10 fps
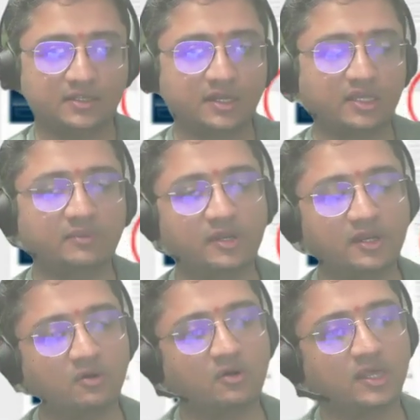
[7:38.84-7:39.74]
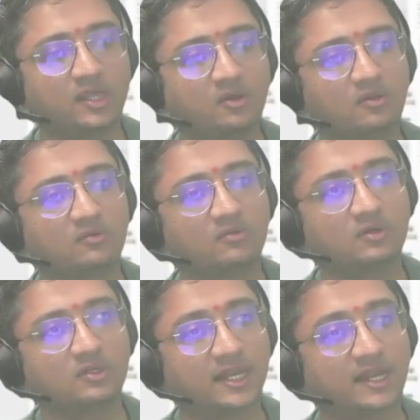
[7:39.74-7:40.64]
keep a record and also
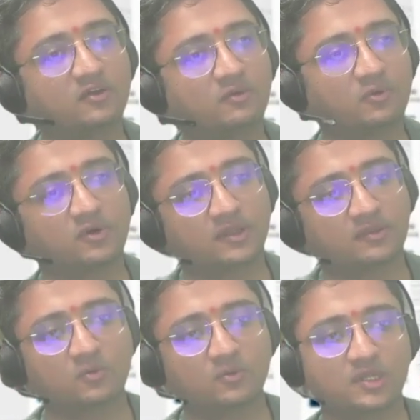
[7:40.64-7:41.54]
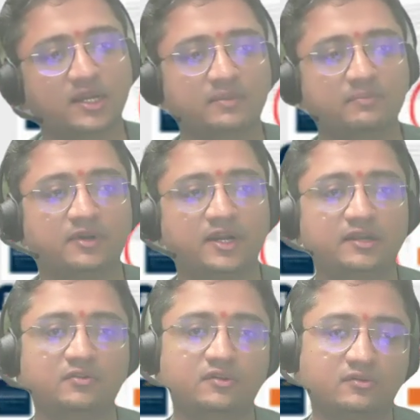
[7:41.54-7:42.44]
track your progress over the time, right?
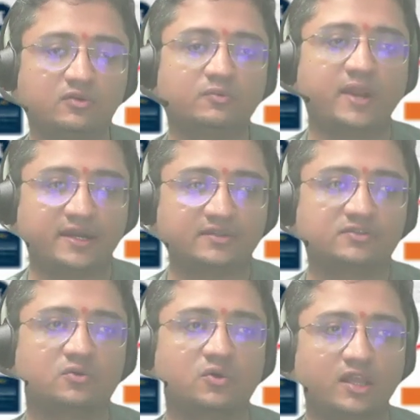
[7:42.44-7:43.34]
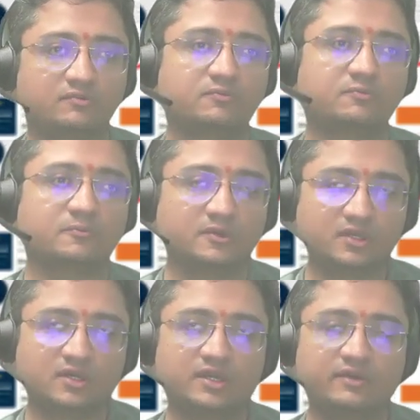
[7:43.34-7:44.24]
So it's good practice to ask
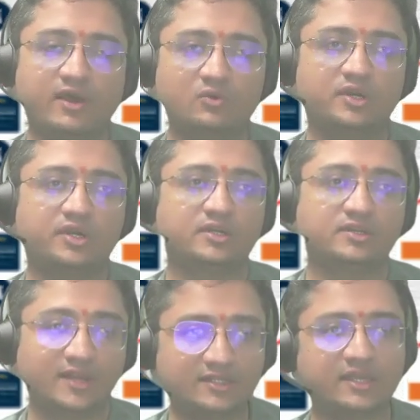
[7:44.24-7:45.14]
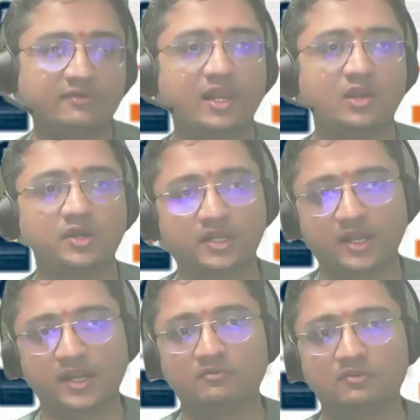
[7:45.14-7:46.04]
the evaluator, select the evaluator
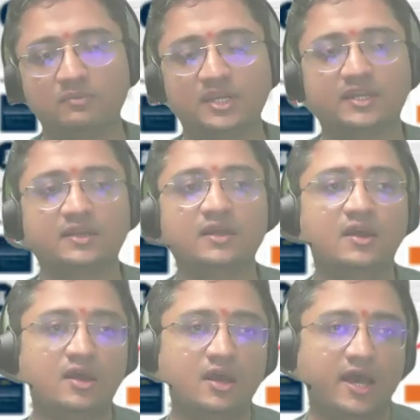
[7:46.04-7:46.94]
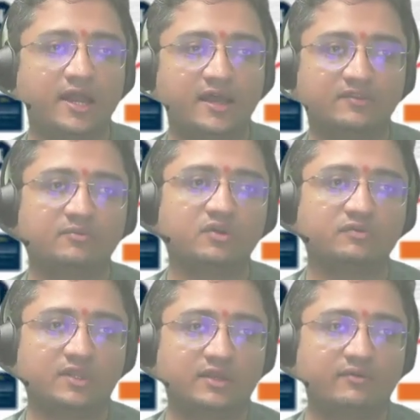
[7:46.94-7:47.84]
ahead of the meeting, and ask them to
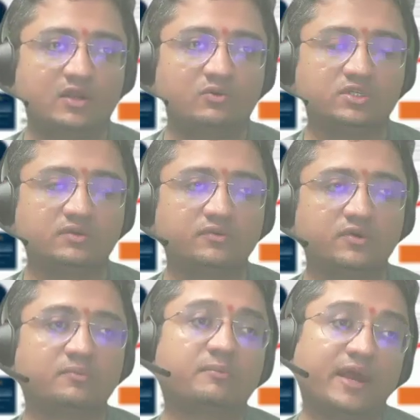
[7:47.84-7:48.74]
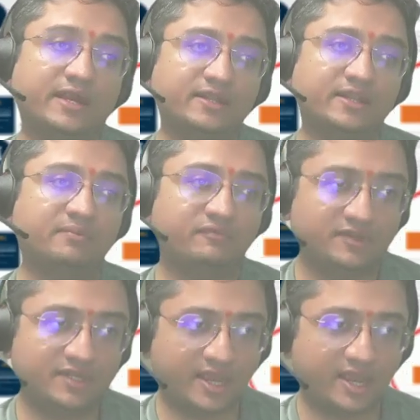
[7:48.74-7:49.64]
fill the evaluation form. Remind them if
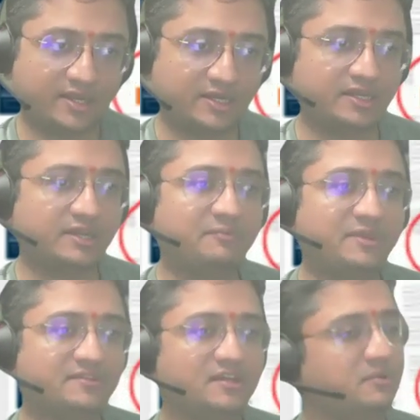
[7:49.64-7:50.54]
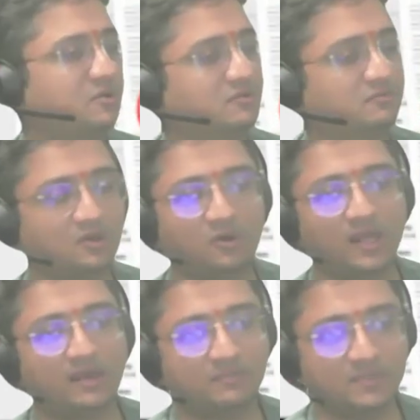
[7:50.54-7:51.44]
they missed it, because we all
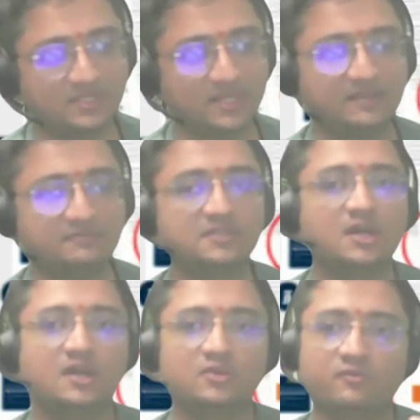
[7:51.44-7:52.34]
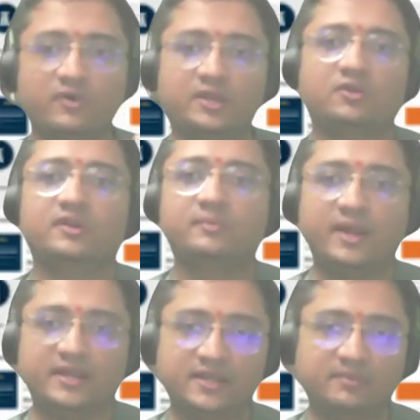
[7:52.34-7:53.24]
have busy lives. So why not
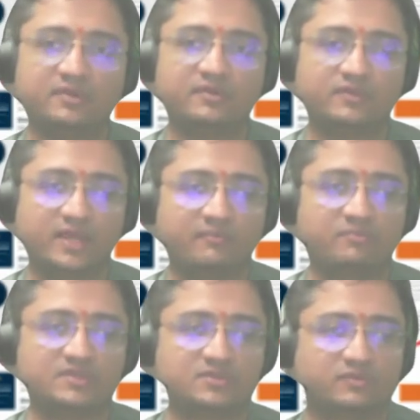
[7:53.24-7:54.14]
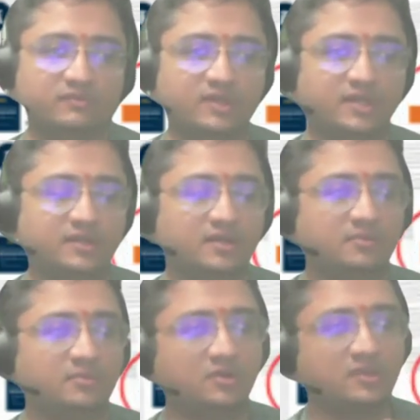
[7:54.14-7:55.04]
remind them if they have missed to fill it?
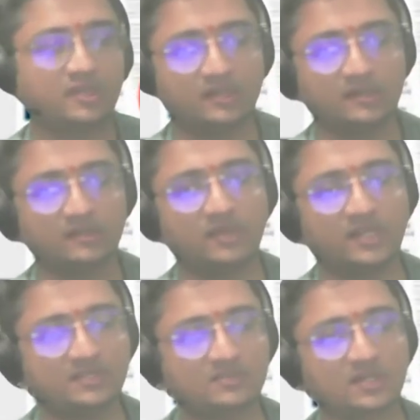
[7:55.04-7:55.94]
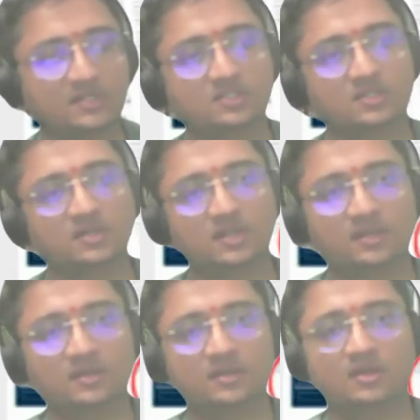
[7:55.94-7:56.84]
Because it is very structured
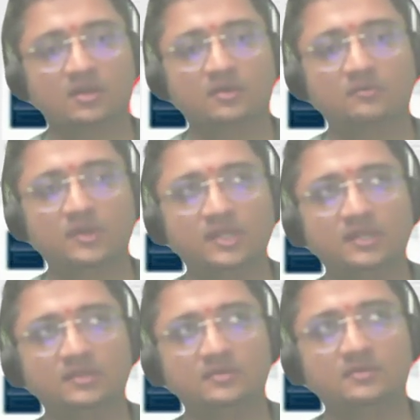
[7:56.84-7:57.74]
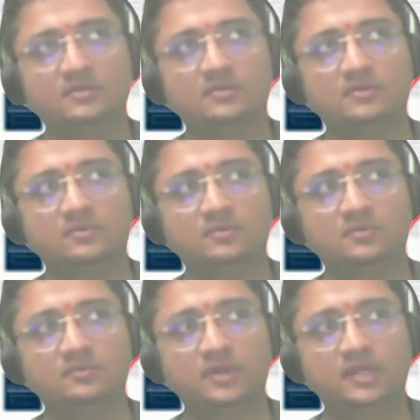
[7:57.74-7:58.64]
and a very
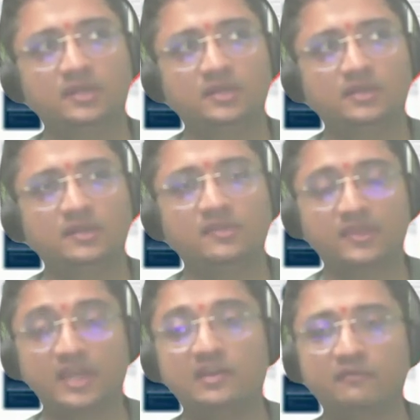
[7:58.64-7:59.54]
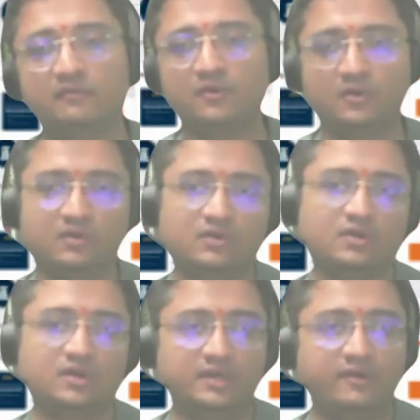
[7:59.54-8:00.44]
insightful
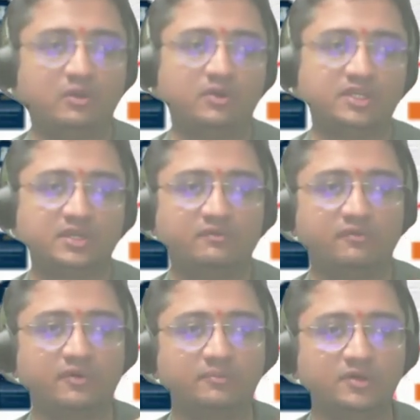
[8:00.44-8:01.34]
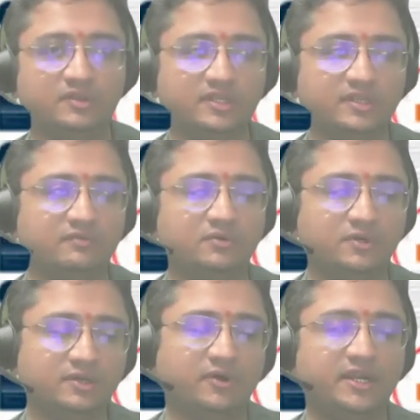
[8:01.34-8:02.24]
evaluation form, because it gives you
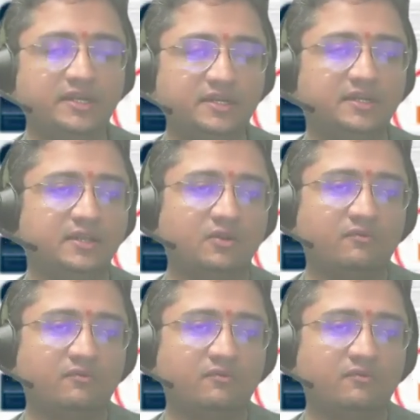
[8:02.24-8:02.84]
quite detail on